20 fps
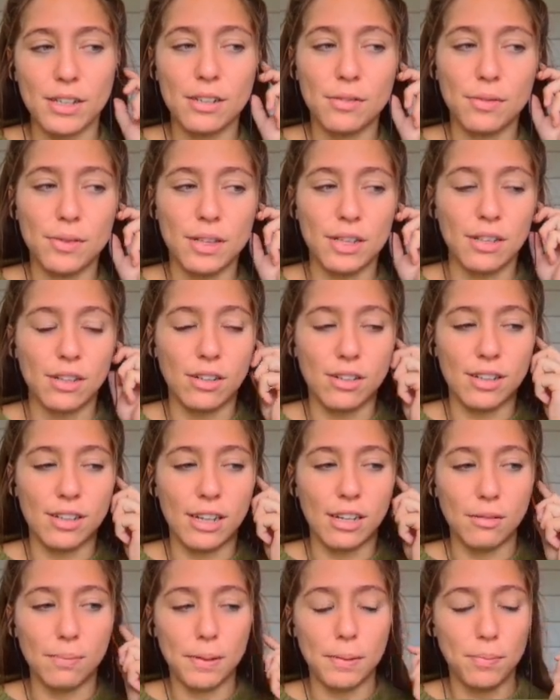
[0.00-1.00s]
with the little
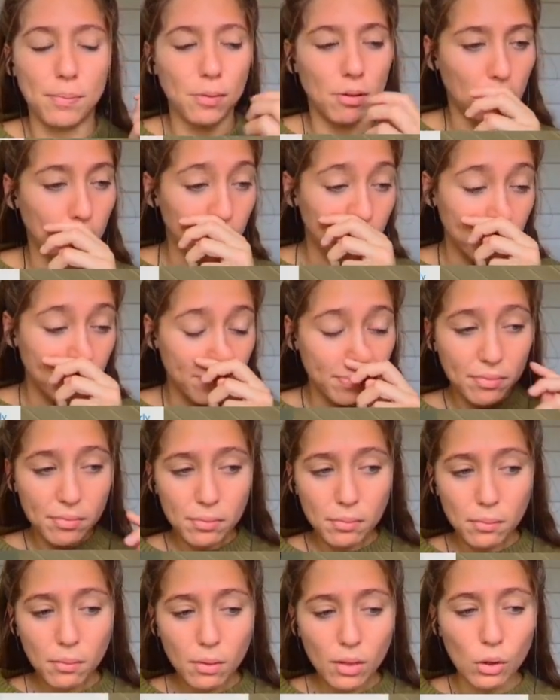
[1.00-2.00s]
salespeople
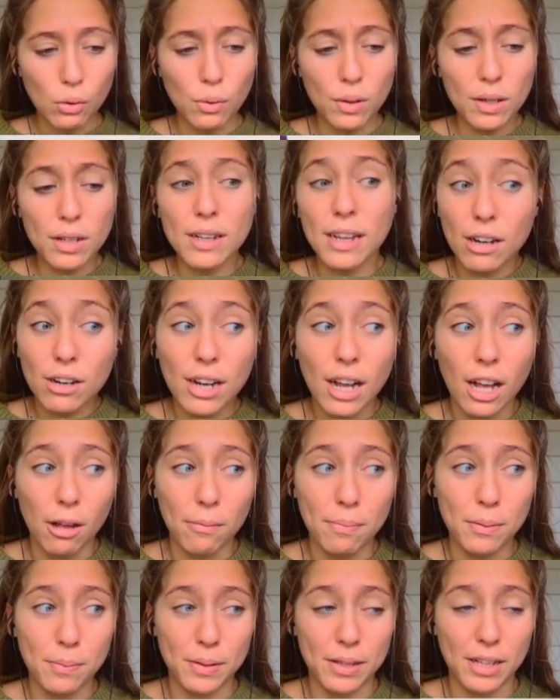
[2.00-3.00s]
who are there to
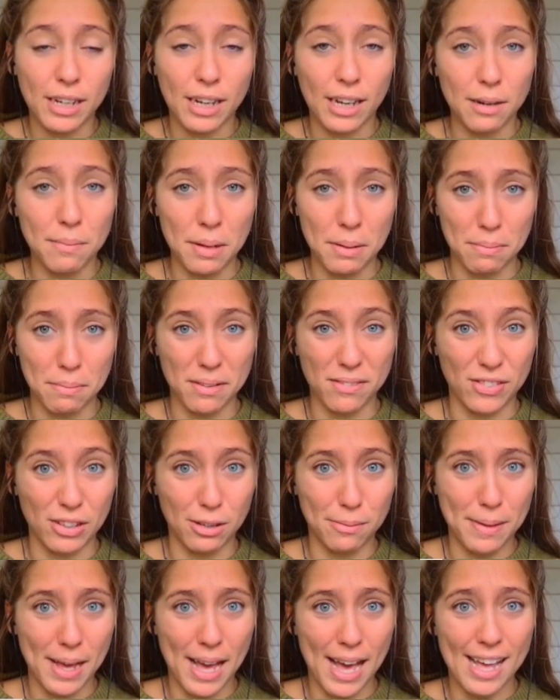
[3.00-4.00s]
help you, but they kind of make me
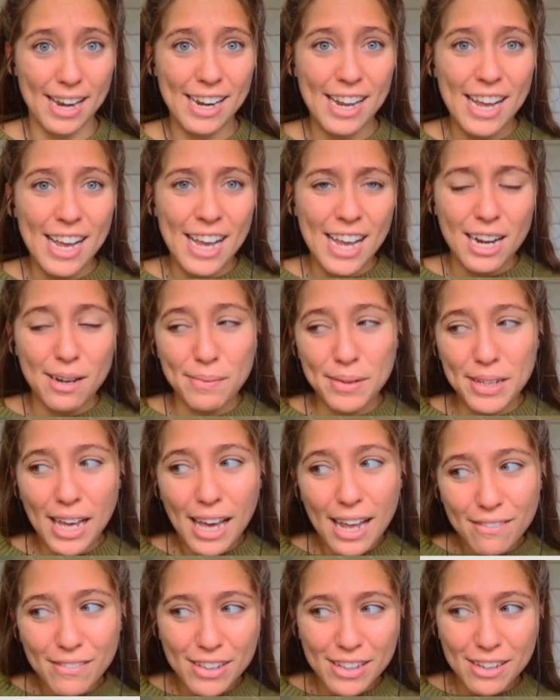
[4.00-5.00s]
feel bad. And I'm like, yeah,
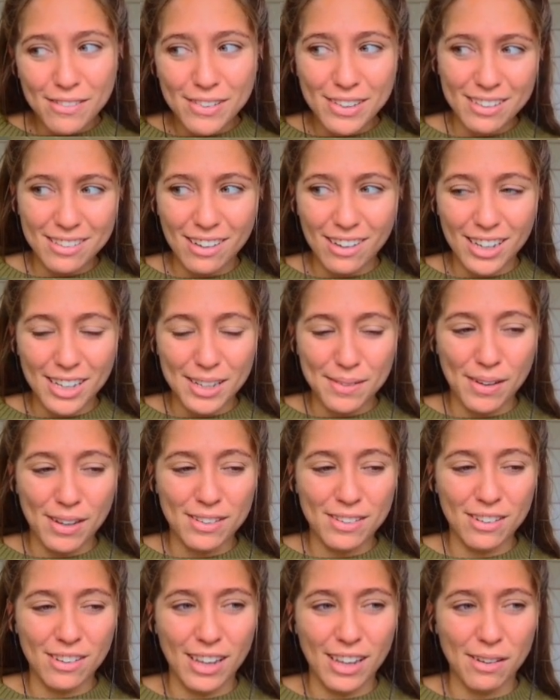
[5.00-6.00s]
I don't really know what they're talking about.
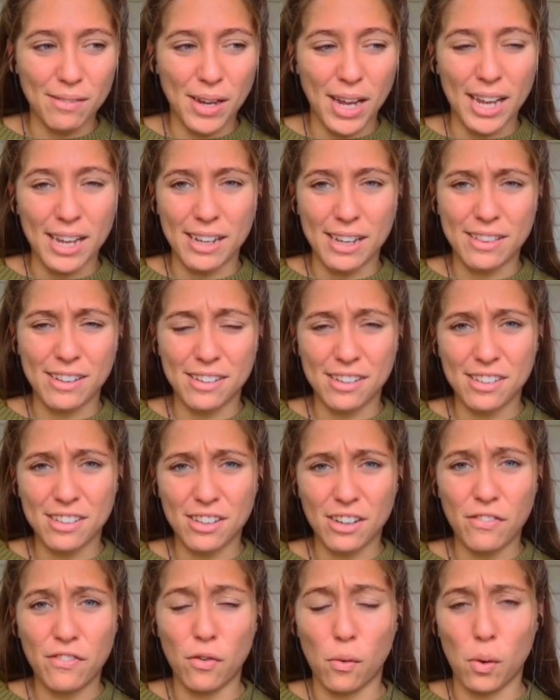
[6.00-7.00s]
And they're like, okay, this is
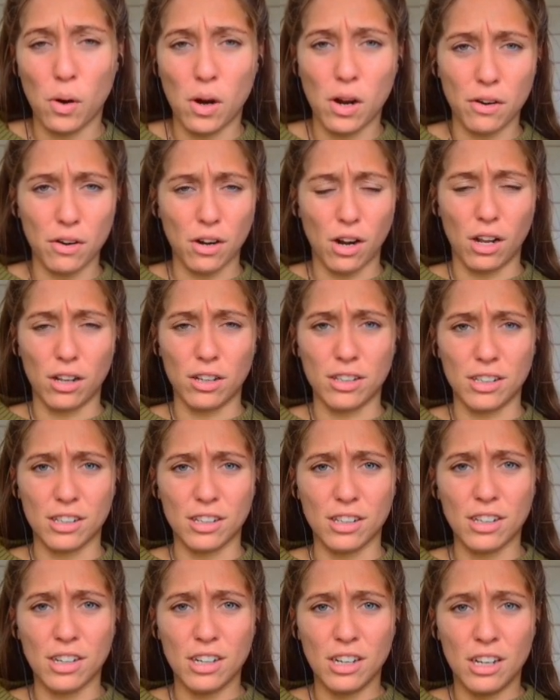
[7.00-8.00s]
a
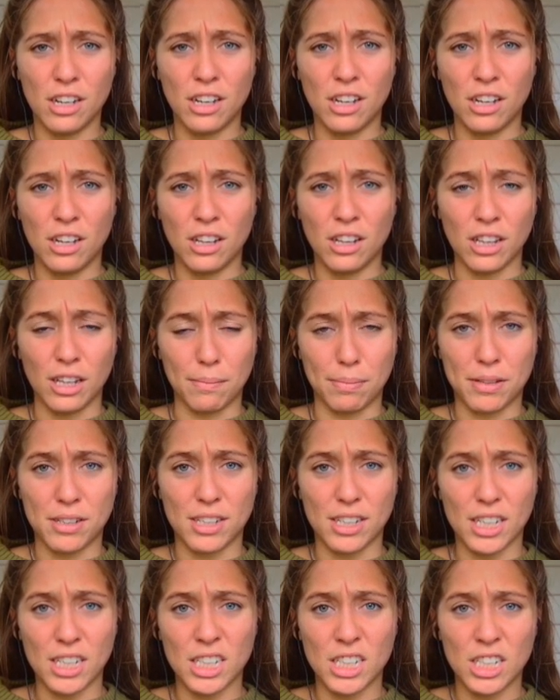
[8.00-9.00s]
$400
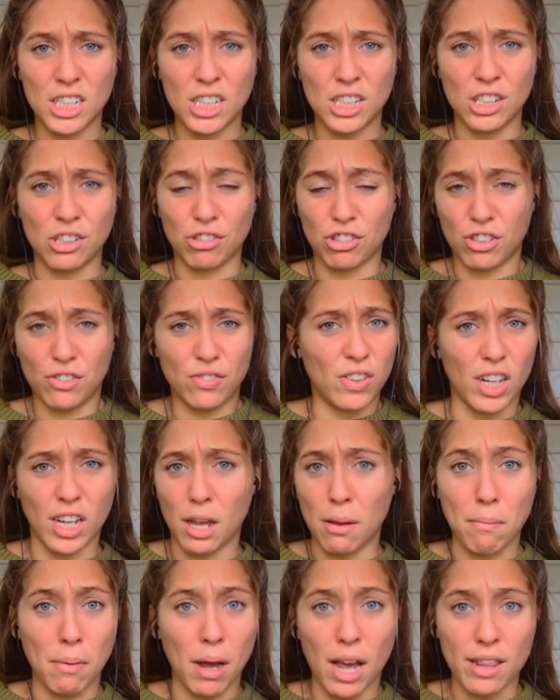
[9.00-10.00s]
lipstick. You should
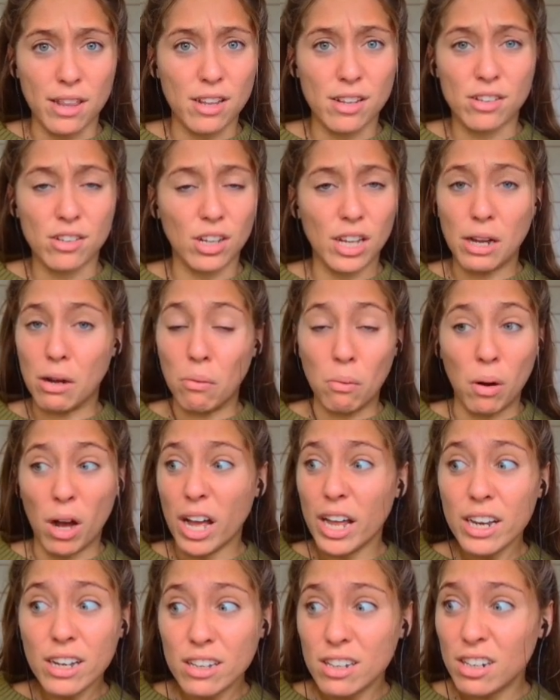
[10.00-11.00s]
fucking buy this. You're like,
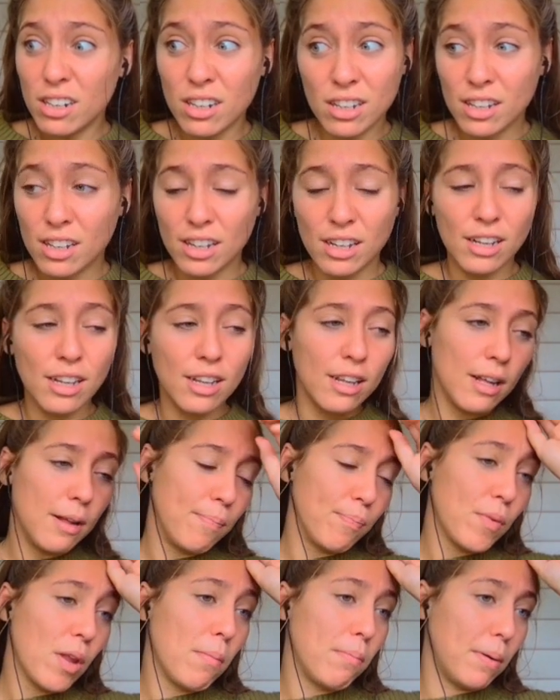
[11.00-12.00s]
what?
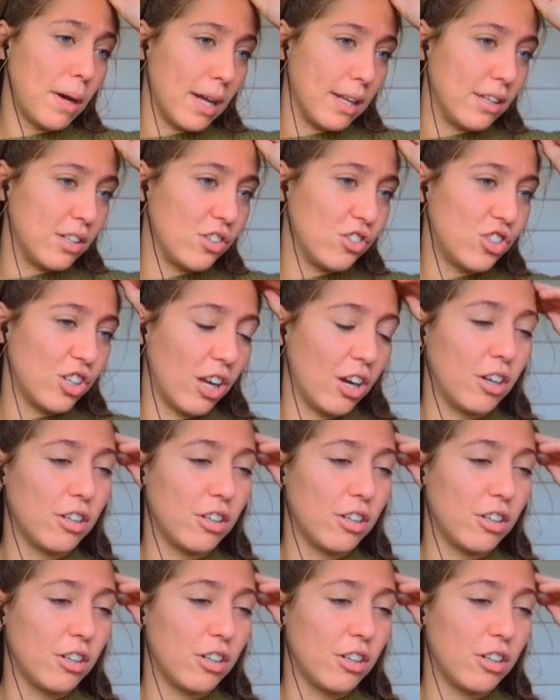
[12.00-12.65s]
But shout out